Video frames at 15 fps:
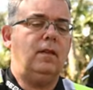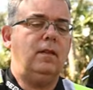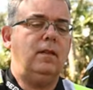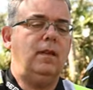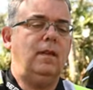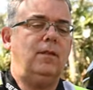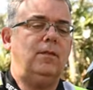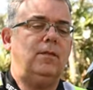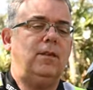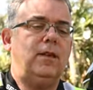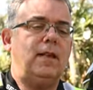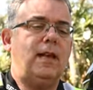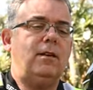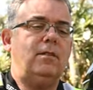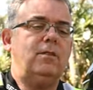Now, see
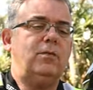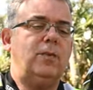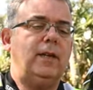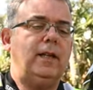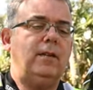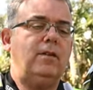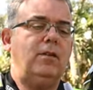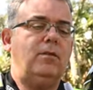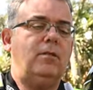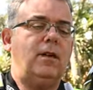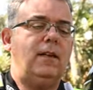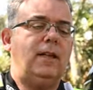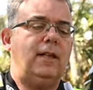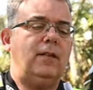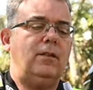now it's swinging to the
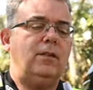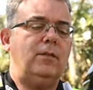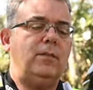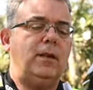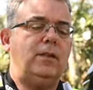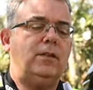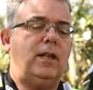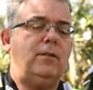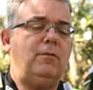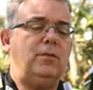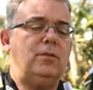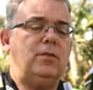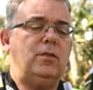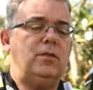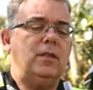right too much. That
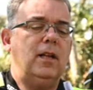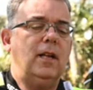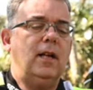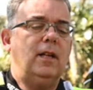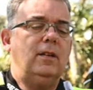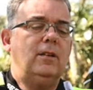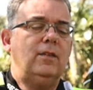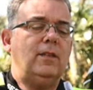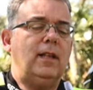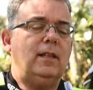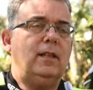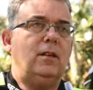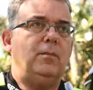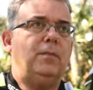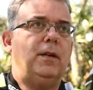was just, just that
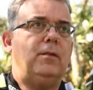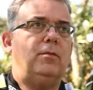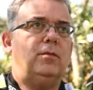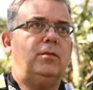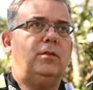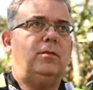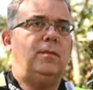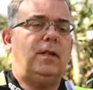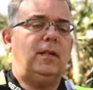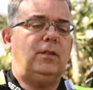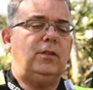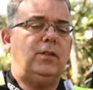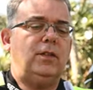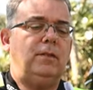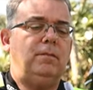little bit was too
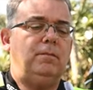much.